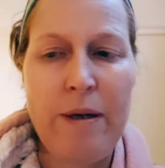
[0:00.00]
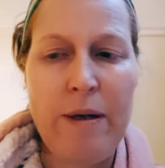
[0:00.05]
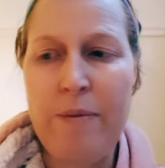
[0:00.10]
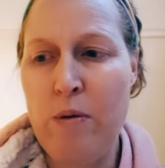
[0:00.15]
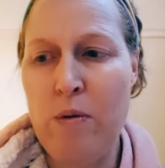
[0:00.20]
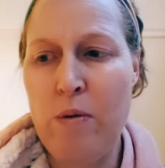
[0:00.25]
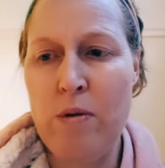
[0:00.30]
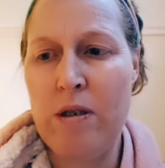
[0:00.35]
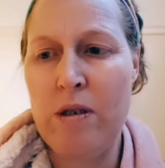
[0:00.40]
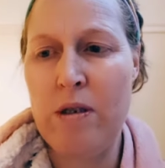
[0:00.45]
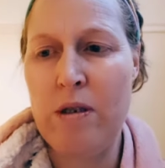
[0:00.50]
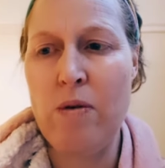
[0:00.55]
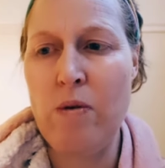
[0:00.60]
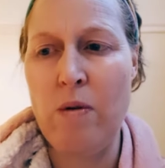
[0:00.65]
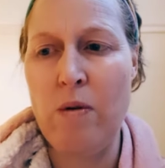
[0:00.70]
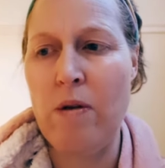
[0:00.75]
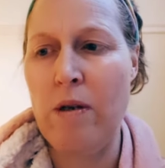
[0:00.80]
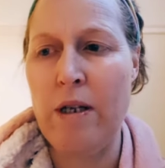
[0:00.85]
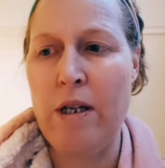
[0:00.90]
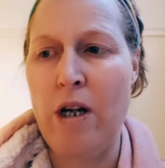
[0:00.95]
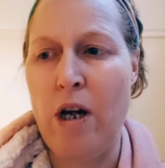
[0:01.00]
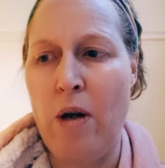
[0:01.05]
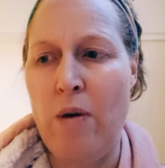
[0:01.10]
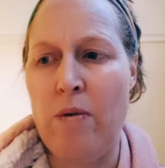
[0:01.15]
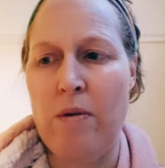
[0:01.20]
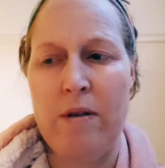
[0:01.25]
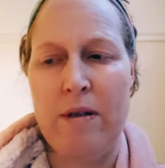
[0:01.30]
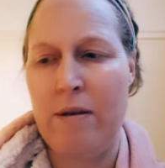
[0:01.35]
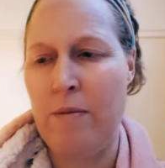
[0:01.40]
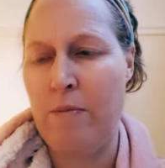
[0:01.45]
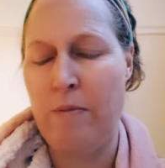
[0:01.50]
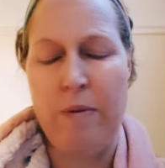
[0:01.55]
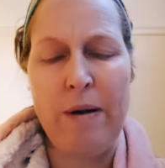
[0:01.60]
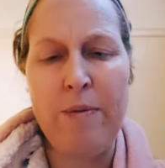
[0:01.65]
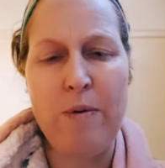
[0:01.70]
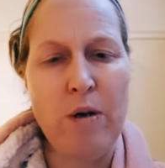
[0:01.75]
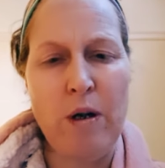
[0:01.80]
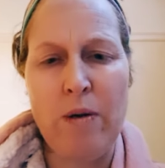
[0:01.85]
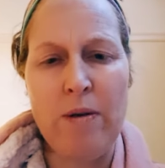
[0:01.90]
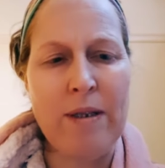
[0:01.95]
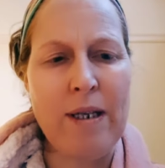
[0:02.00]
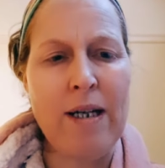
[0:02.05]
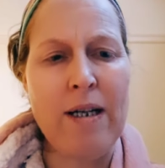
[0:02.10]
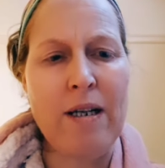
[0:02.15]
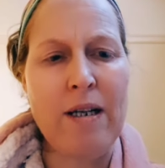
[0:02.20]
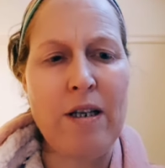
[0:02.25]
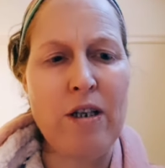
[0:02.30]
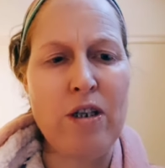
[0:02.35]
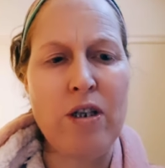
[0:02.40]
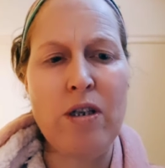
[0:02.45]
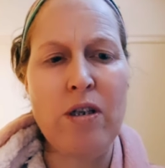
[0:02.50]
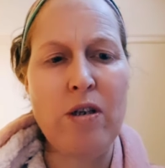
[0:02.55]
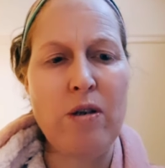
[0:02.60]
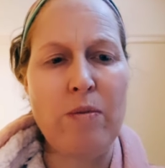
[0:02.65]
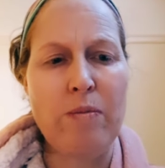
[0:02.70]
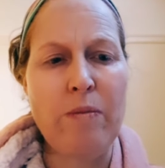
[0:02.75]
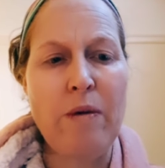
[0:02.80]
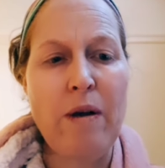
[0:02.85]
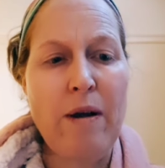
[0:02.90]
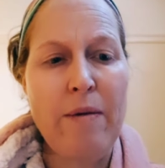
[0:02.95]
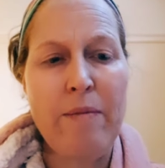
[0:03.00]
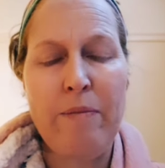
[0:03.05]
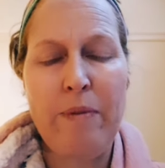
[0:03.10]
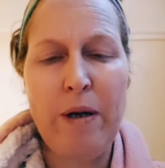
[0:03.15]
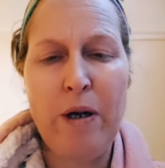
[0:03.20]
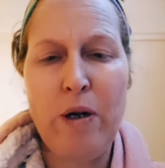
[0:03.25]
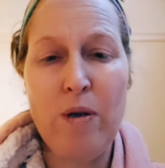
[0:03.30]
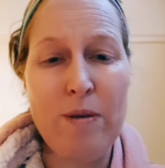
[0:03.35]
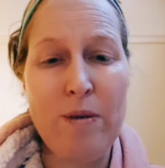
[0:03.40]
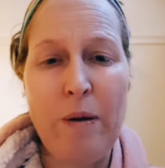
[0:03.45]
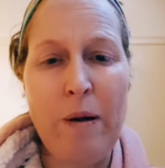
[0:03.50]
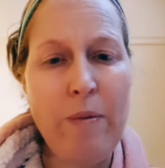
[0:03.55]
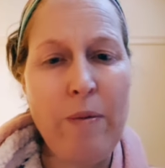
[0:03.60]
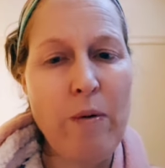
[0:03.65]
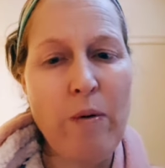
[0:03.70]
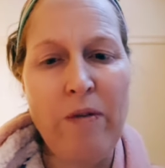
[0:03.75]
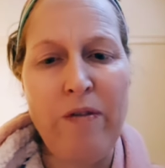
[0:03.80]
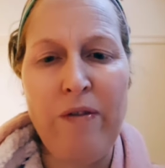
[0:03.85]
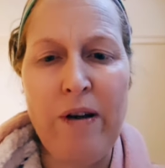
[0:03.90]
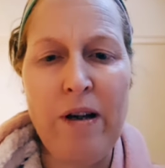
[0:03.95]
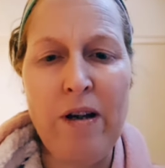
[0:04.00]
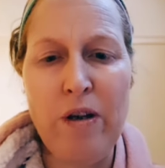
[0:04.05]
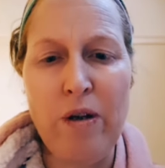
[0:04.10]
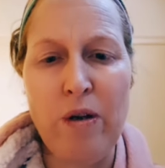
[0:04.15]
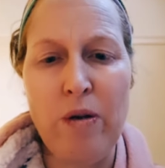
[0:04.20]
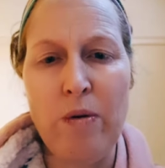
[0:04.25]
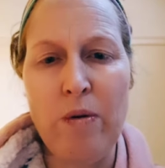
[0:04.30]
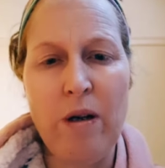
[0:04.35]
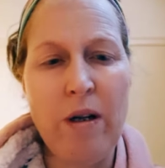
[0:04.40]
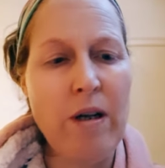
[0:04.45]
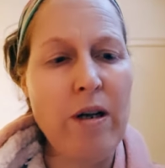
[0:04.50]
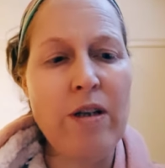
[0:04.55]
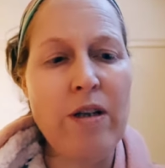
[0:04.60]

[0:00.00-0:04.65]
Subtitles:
People still, you know, people don't say anything to you because people fear you.